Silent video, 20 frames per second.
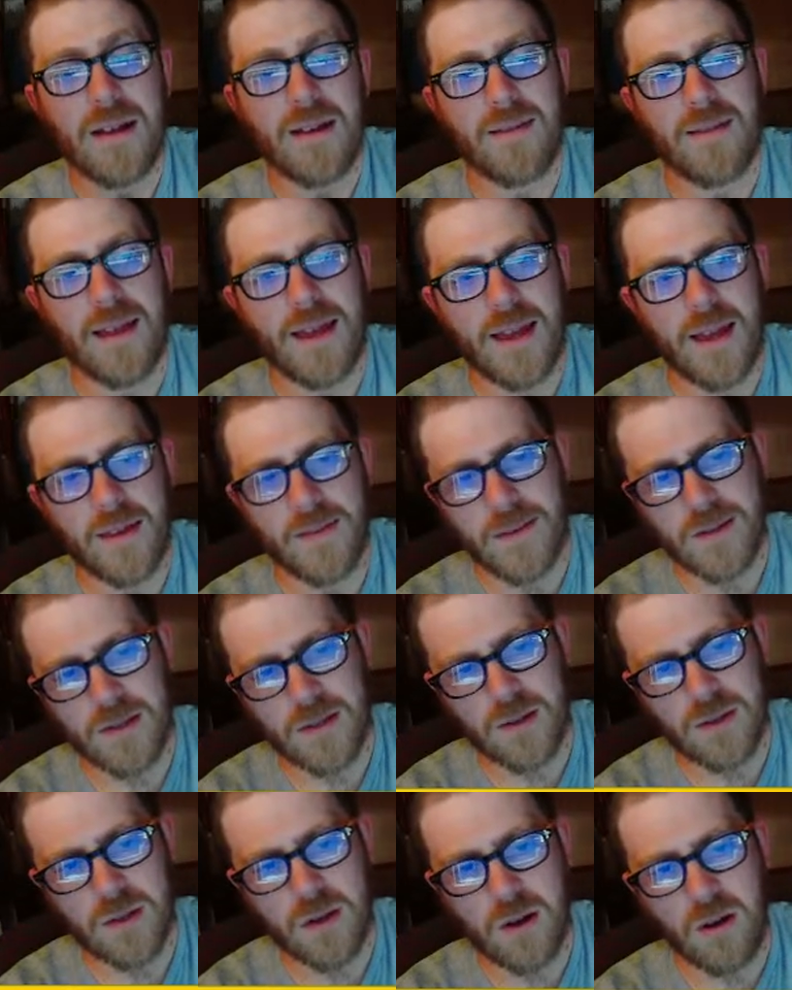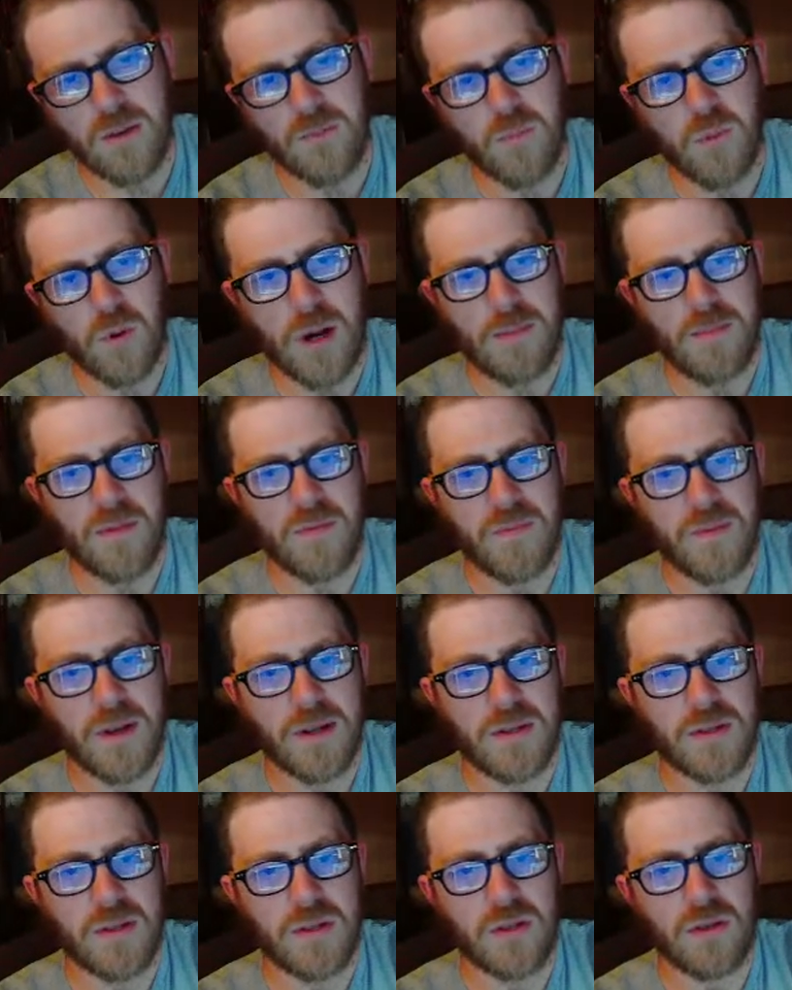Later, the Sontaran Prime
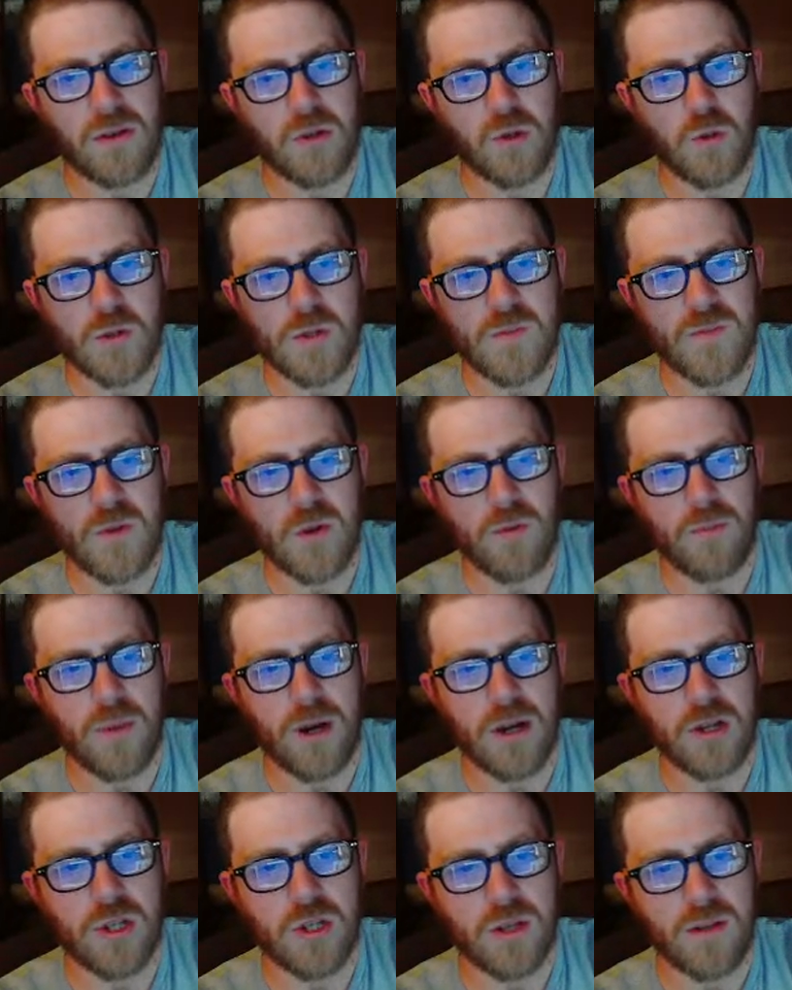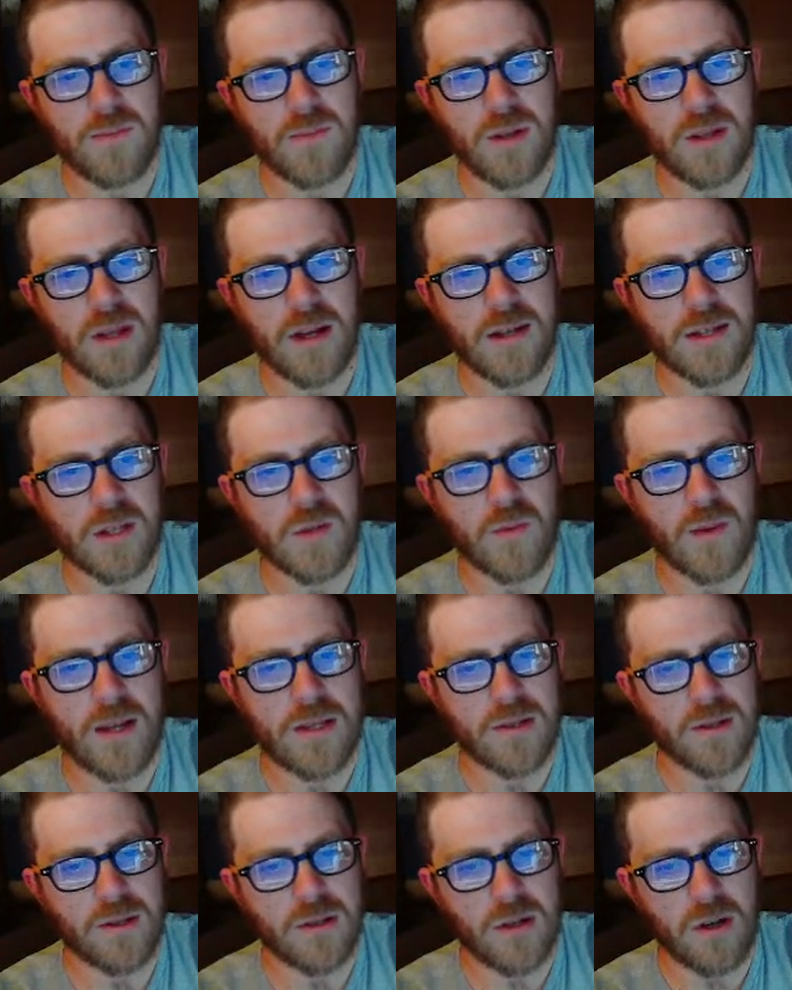referred to the Doctor as Field Marshal of the last great
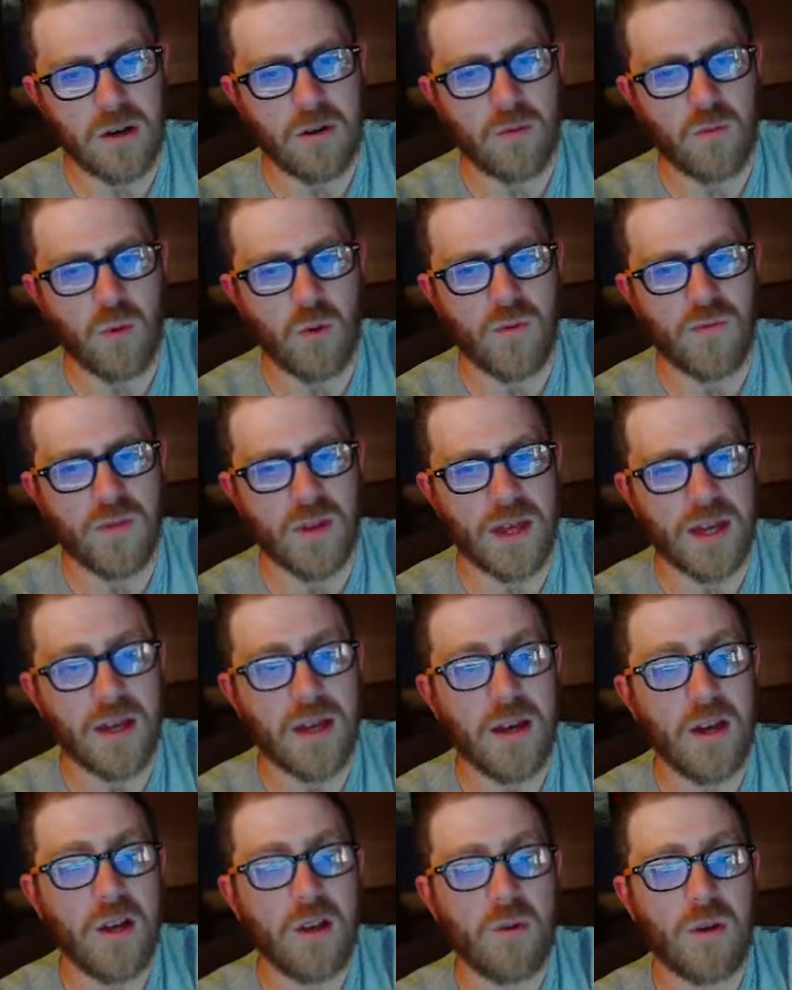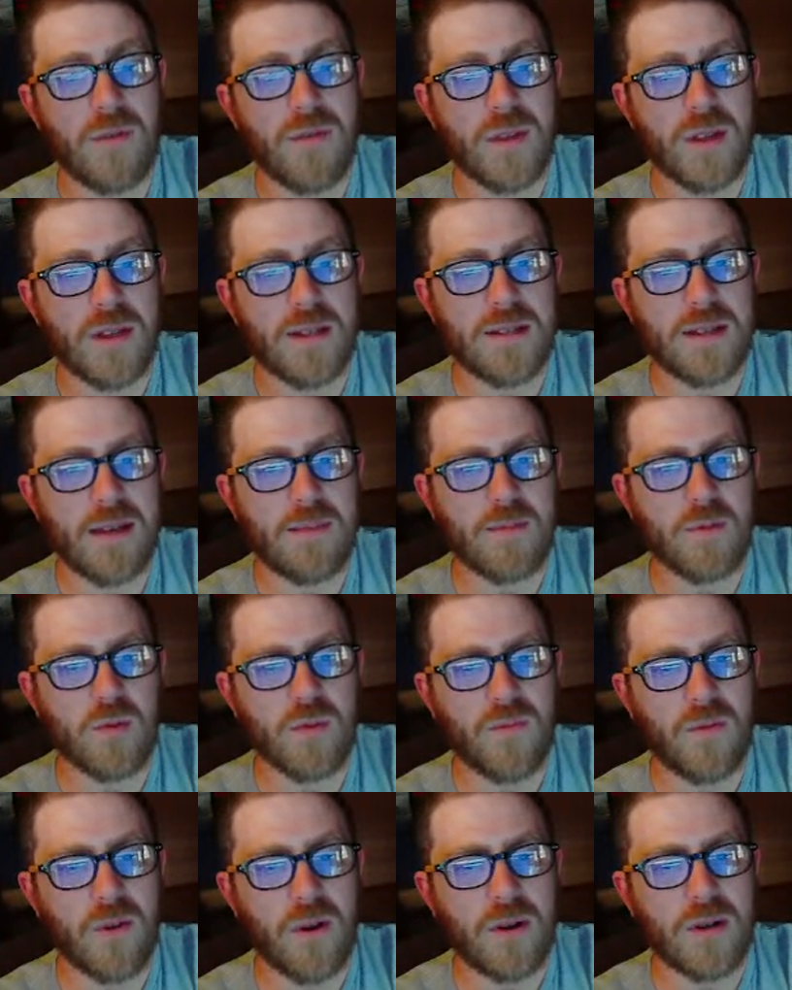Sontaran war fleet. Whether these names were
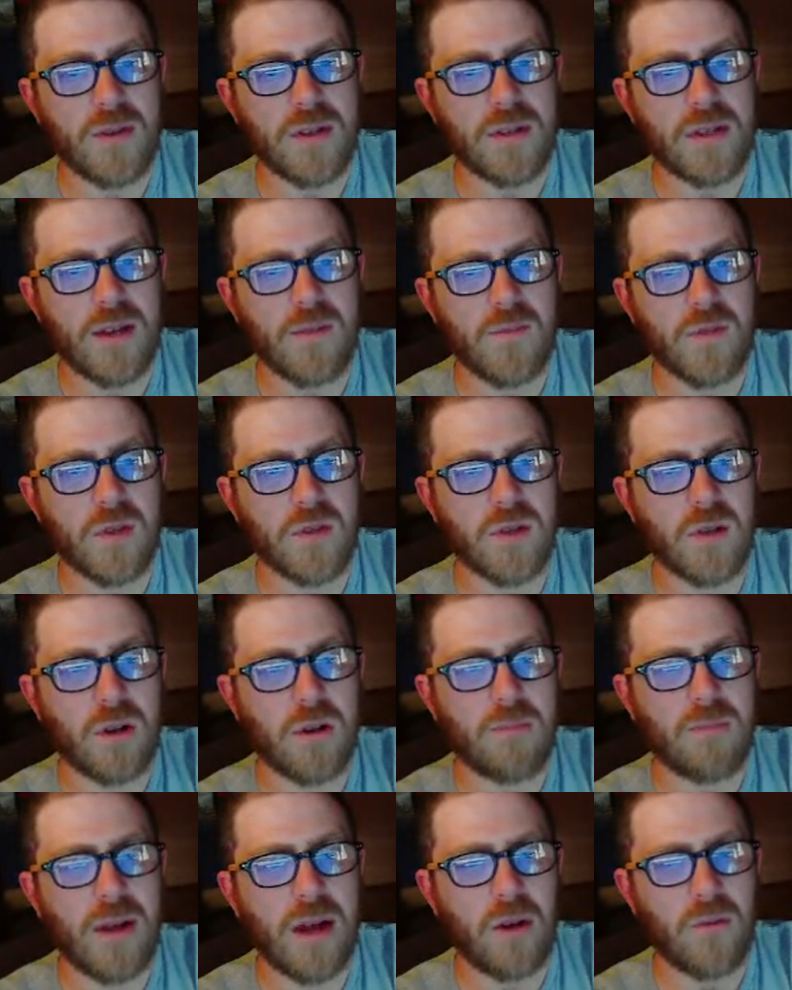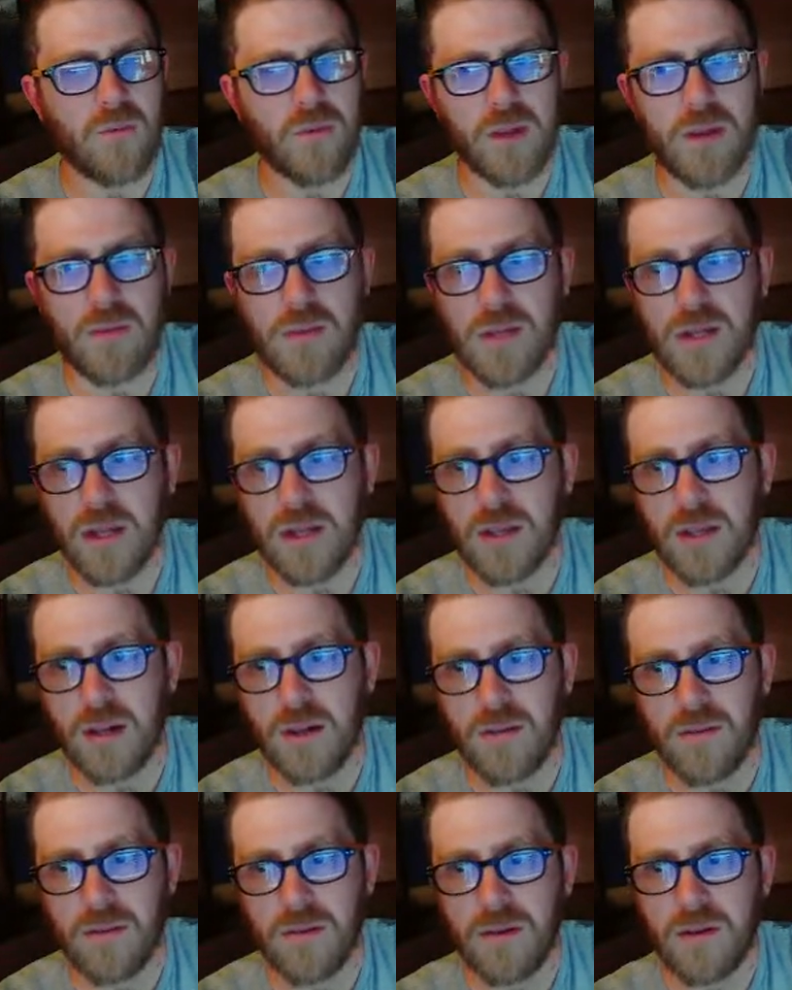referring to the 10th Sontaran battle fleet was unknown.